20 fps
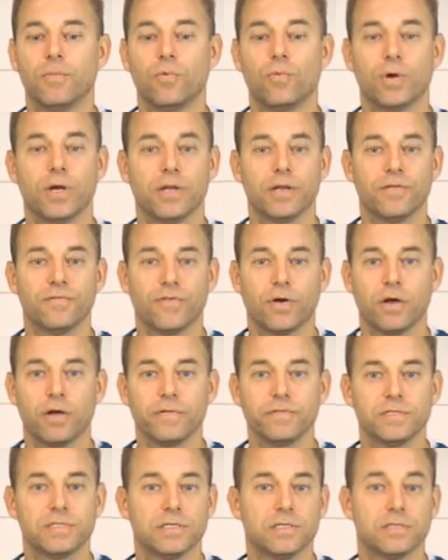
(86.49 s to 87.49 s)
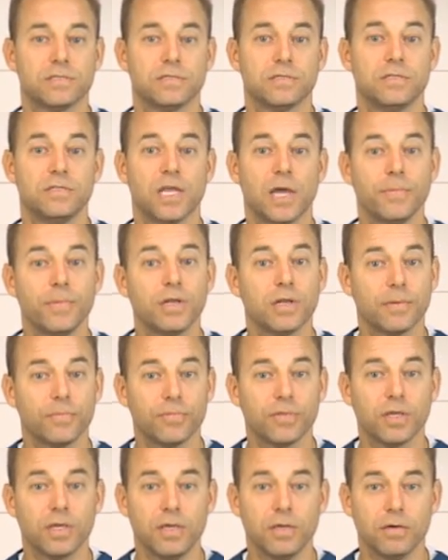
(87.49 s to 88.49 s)
What it involves is numbing up
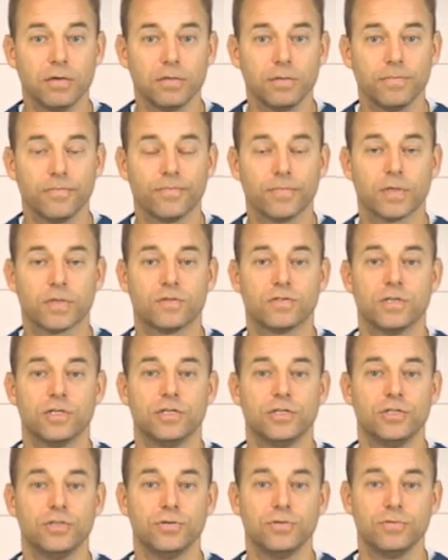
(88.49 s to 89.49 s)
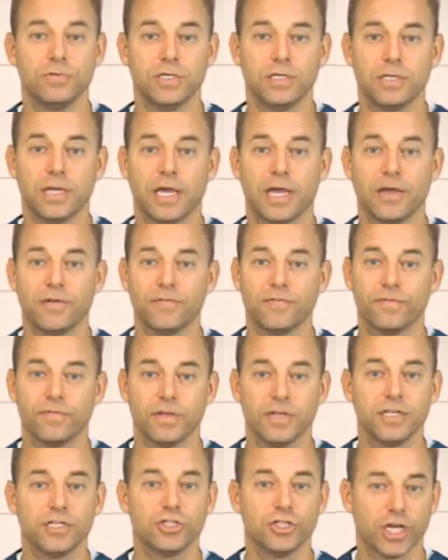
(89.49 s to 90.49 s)
the heel. So you do need to have
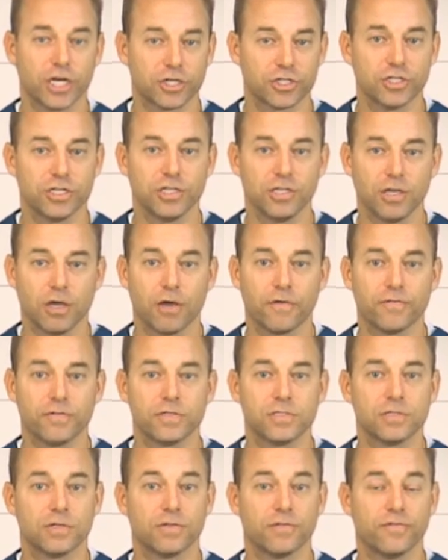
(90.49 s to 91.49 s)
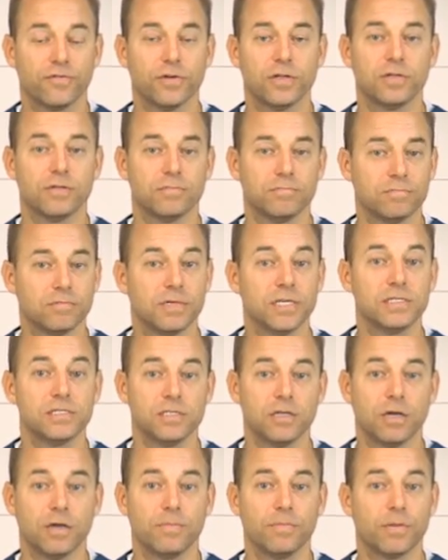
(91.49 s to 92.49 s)
an injection in the office so the foot is
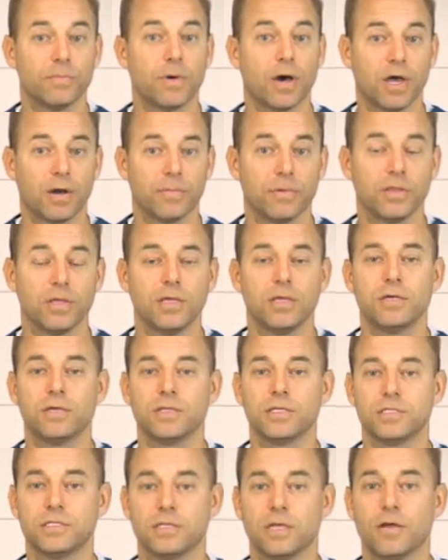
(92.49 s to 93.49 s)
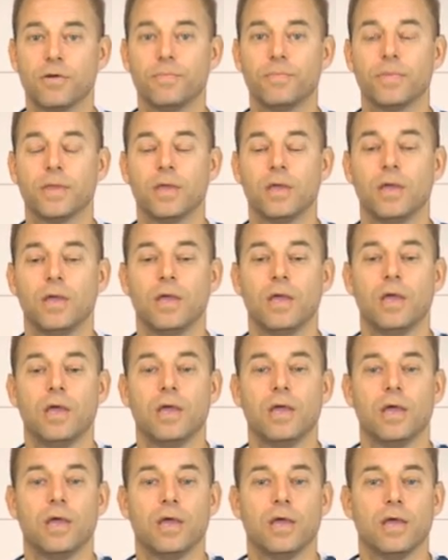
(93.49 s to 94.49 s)
numb, the bottom of the heel is numb.
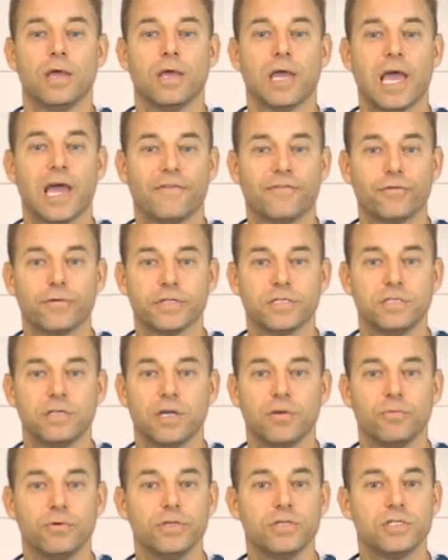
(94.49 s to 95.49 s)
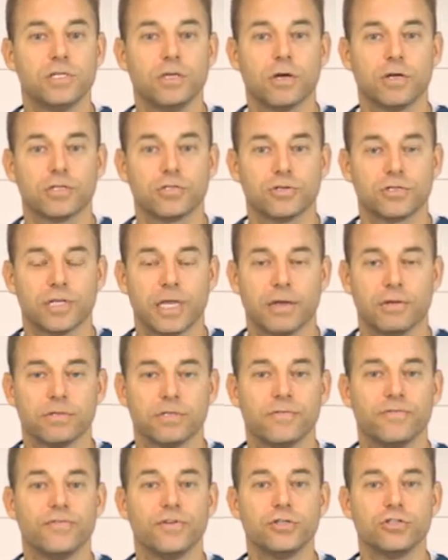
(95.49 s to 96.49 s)
After it's numb, we use the ultrasound
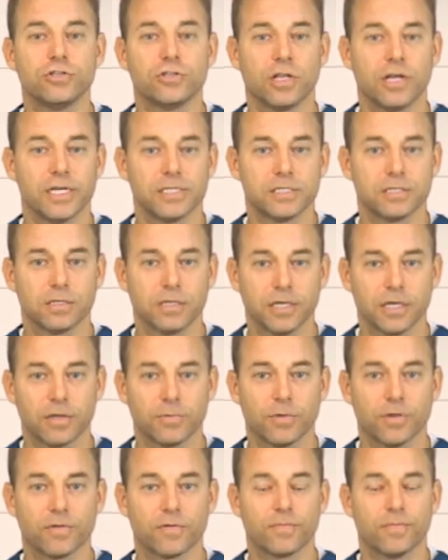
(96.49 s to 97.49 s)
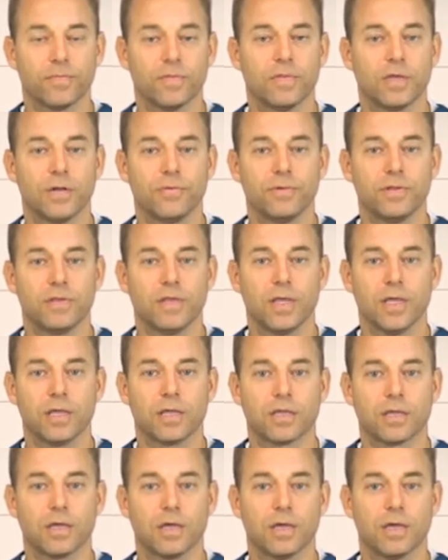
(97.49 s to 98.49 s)
to visualize the ligament. Then we
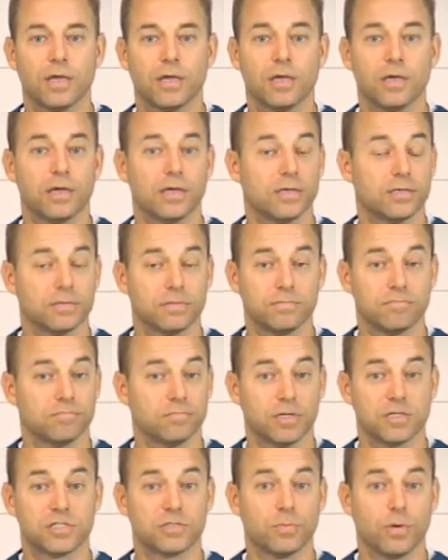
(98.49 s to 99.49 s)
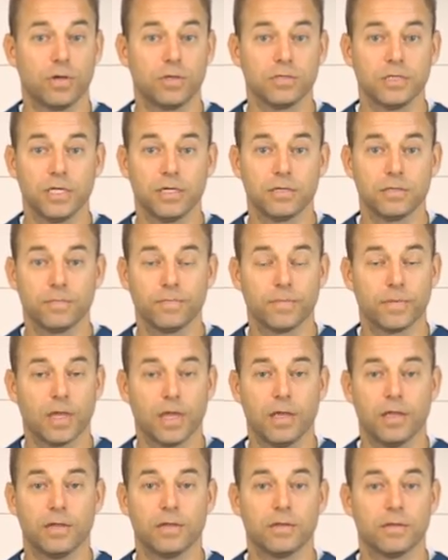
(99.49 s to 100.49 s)
take a small needle
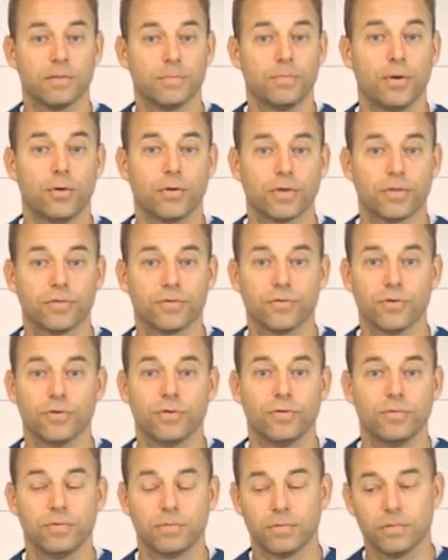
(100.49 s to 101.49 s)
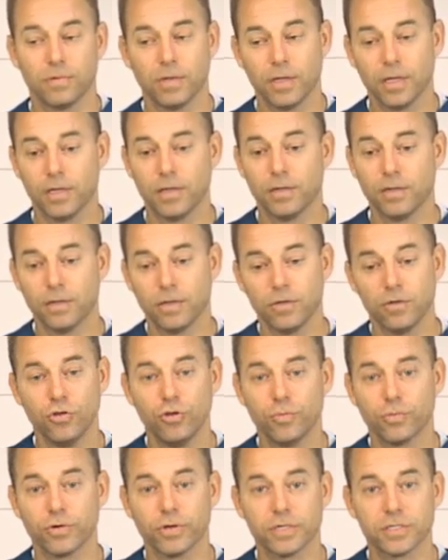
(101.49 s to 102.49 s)
and poke it through in
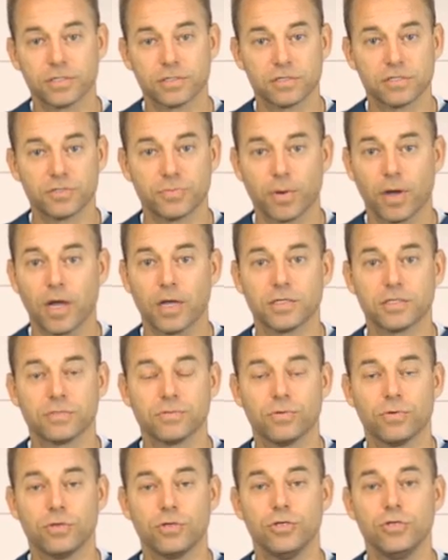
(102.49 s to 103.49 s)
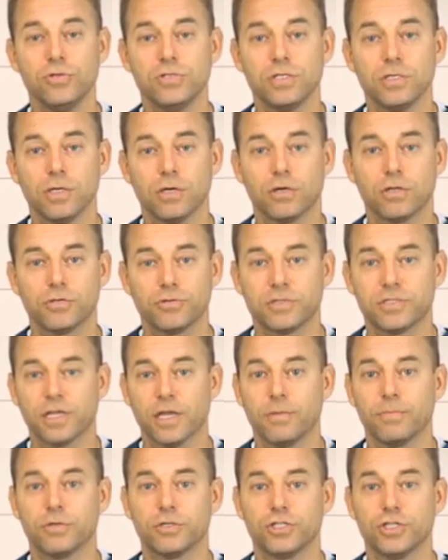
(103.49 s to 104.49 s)
numerous spots using the
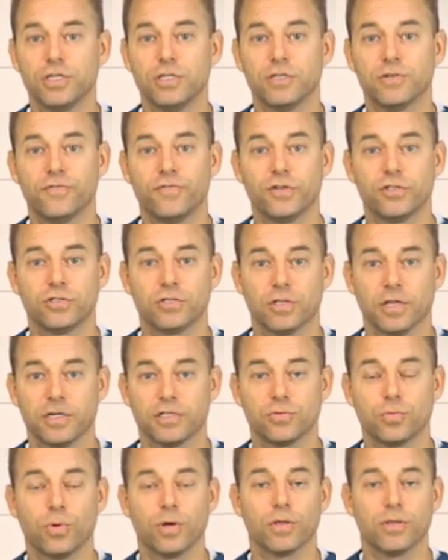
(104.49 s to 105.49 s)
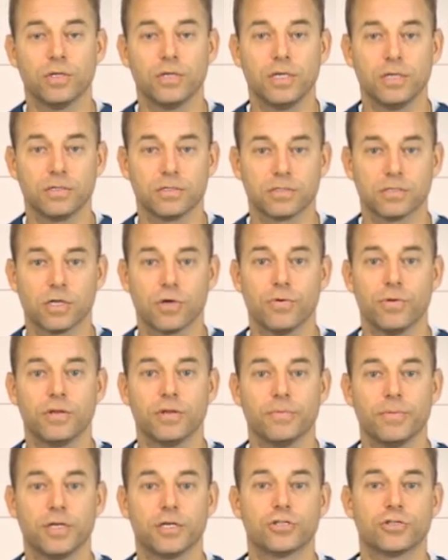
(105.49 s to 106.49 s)
ultrasound machine to visualize where the needle's going
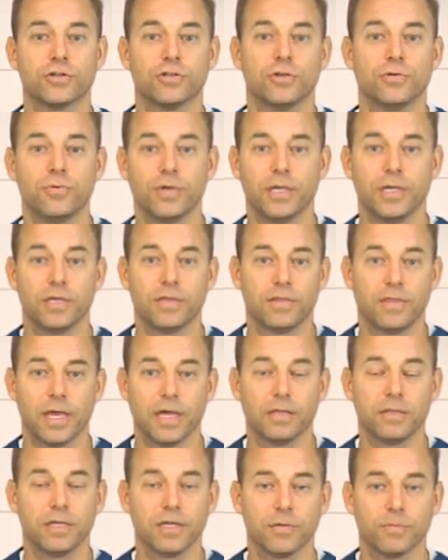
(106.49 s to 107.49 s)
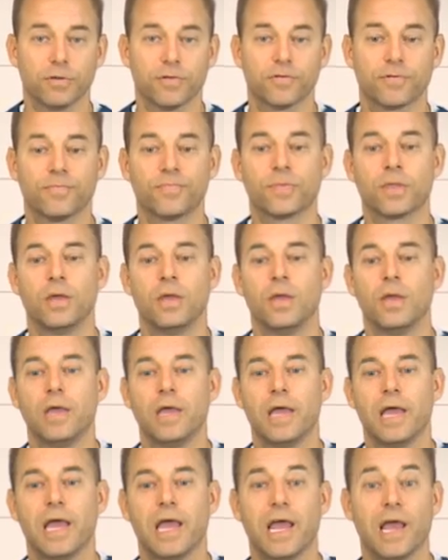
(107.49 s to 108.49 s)
to make sure that we hit that ligament.
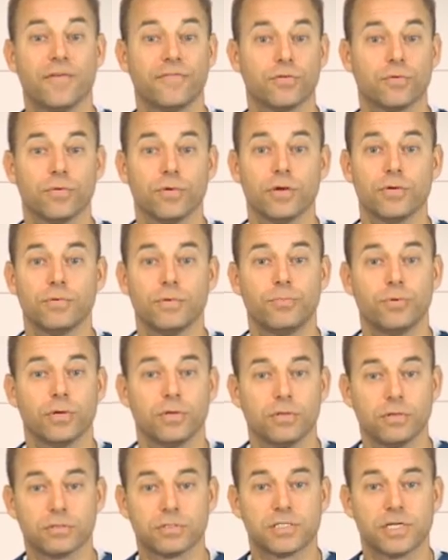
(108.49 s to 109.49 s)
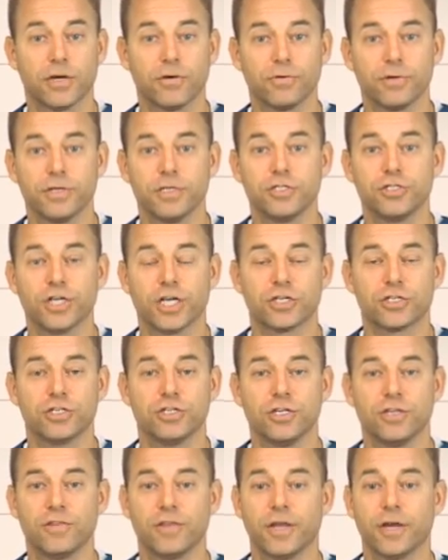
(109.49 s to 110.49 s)
Afterward, we put a little steroid
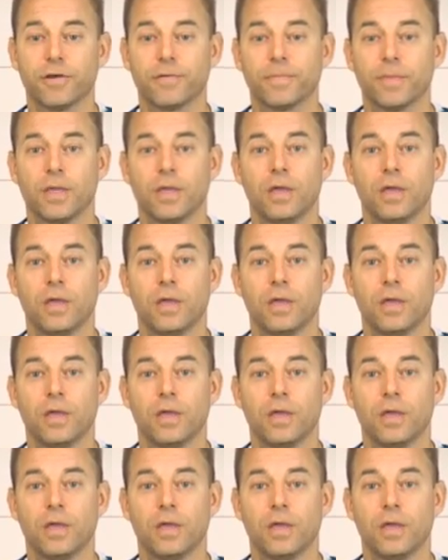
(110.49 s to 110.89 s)
injection in there.